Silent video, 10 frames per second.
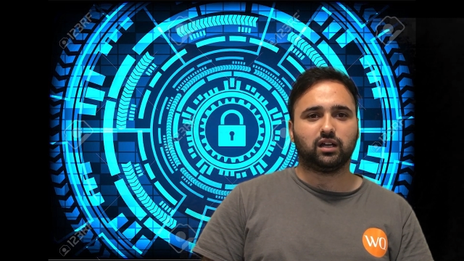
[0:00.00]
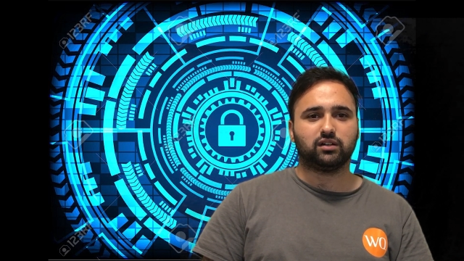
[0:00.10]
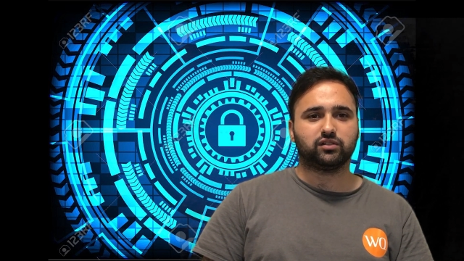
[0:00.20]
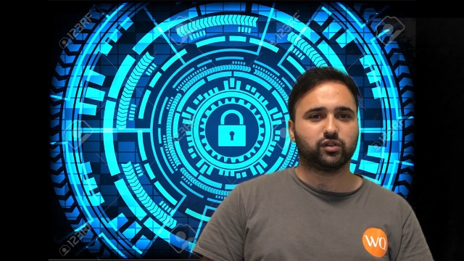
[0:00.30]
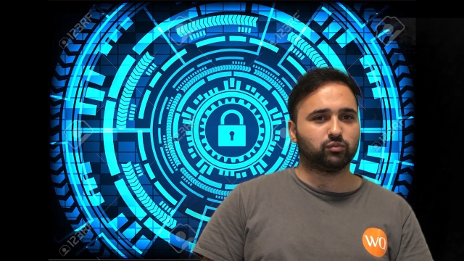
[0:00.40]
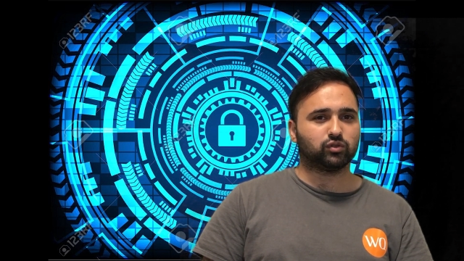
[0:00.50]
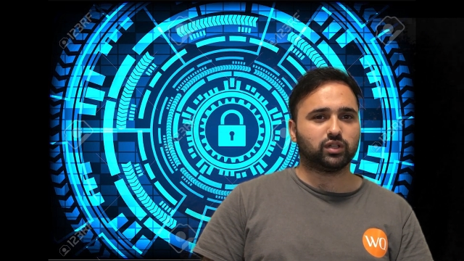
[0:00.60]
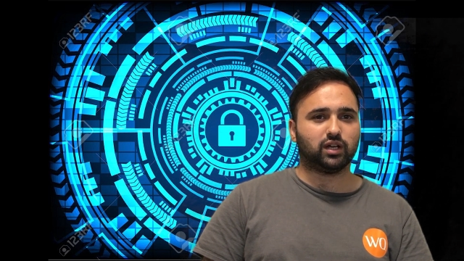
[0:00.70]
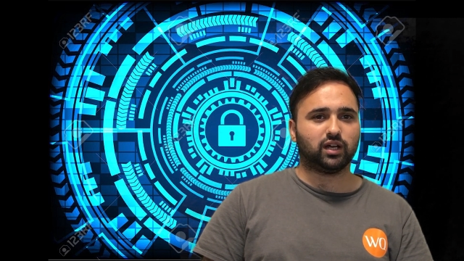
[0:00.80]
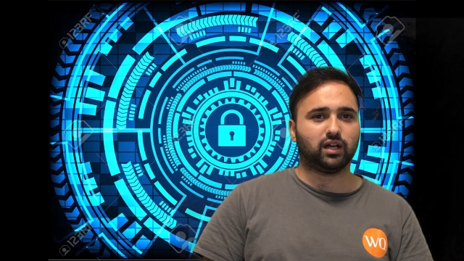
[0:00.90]
remove
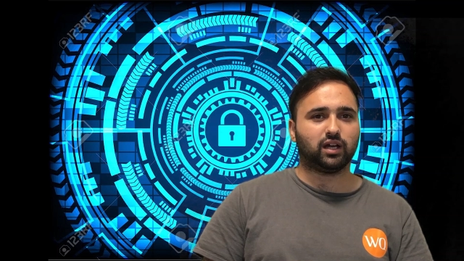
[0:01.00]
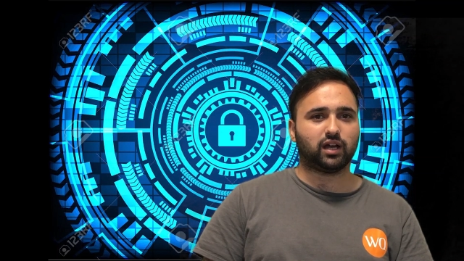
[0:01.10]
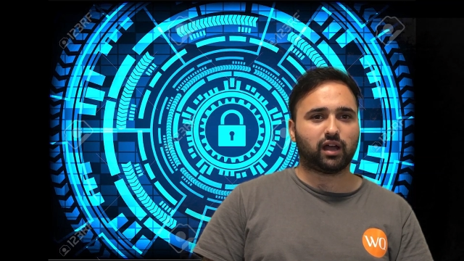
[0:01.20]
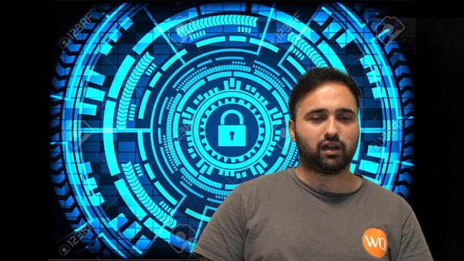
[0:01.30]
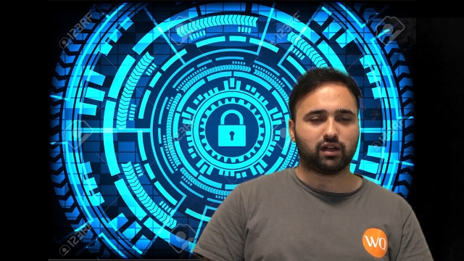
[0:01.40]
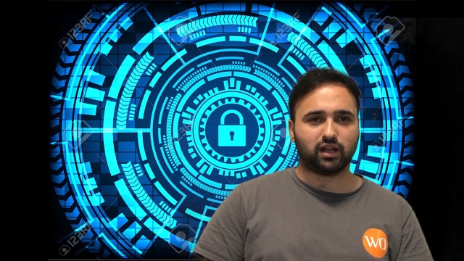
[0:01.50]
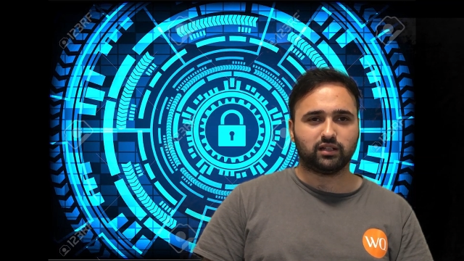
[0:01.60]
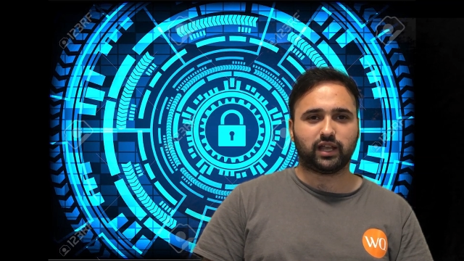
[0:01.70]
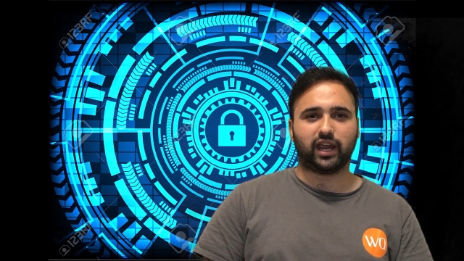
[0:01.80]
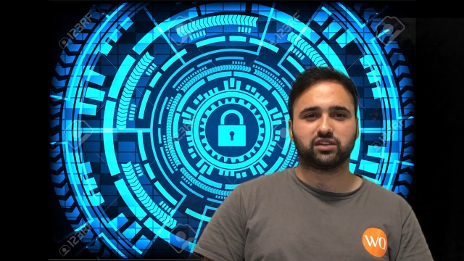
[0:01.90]
the
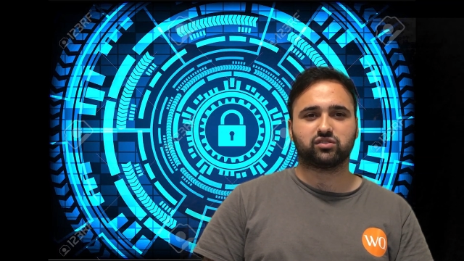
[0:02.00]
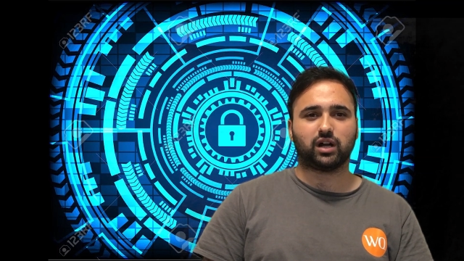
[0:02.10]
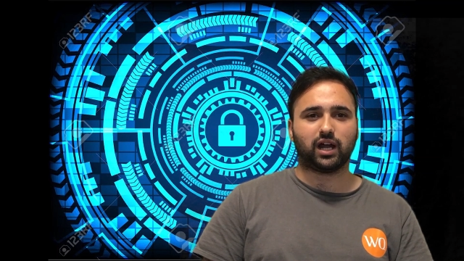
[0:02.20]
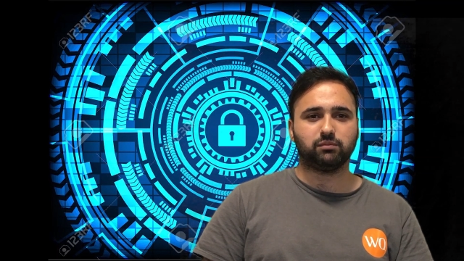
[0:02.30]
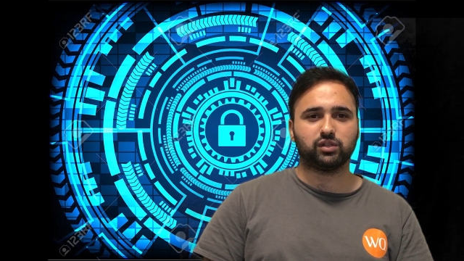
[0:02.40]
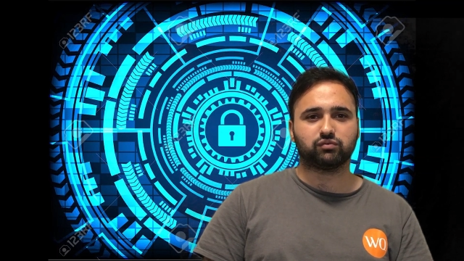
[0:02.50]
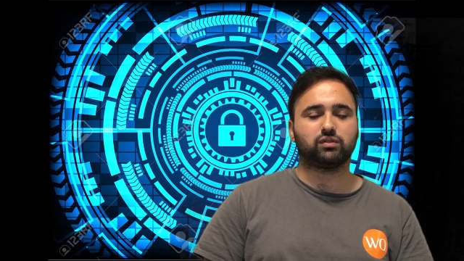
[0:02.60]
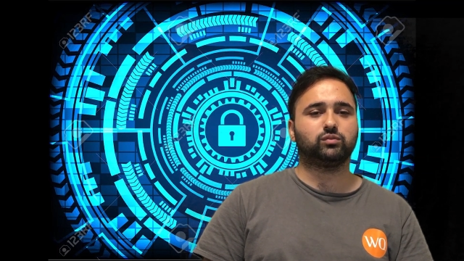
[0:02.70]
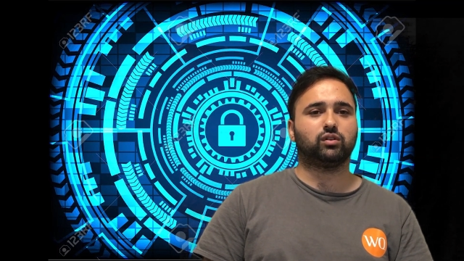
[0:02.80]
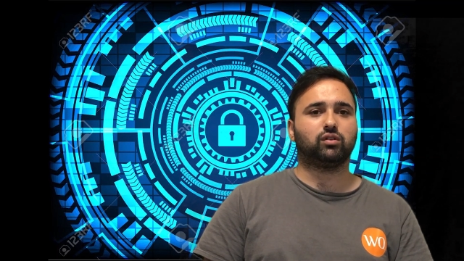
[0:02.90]
extra IPs from
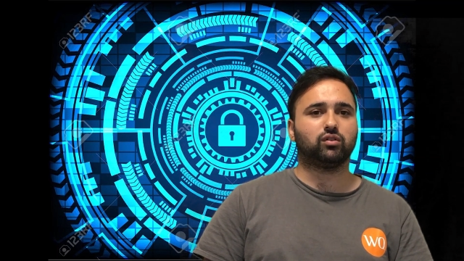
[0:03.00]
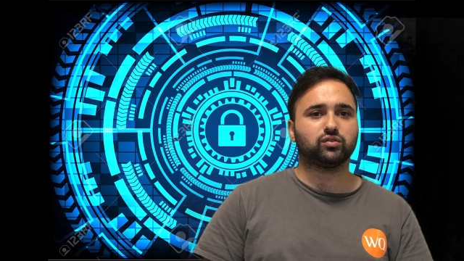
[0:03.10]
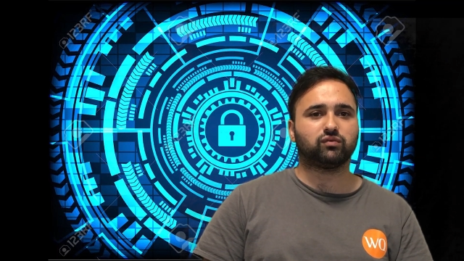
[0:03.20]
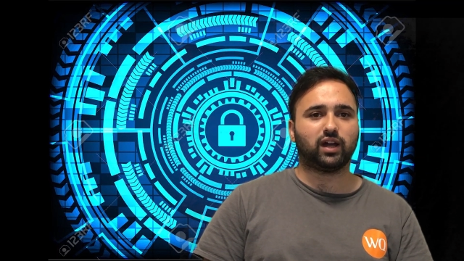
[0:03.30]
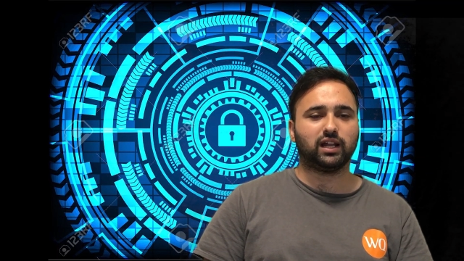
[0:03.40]
your host file.